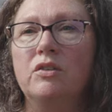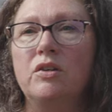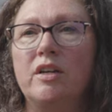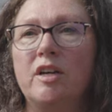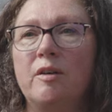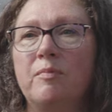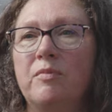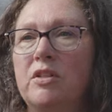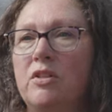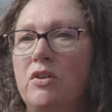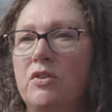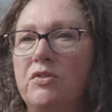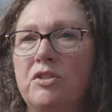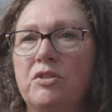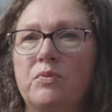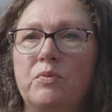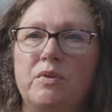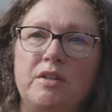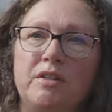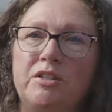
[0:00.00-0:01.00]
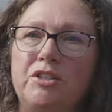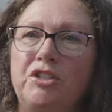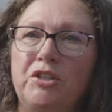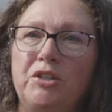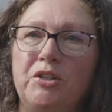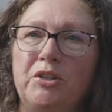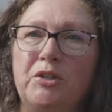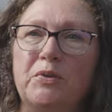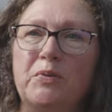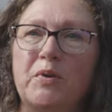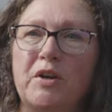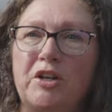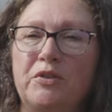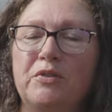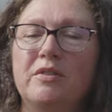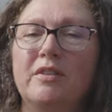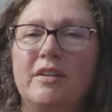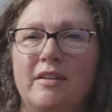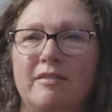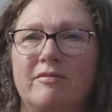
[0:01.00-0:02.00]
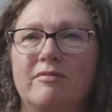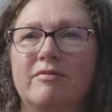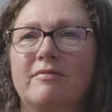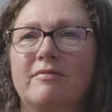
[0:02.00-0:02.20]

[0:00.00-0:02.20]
look up the closest one to where you live.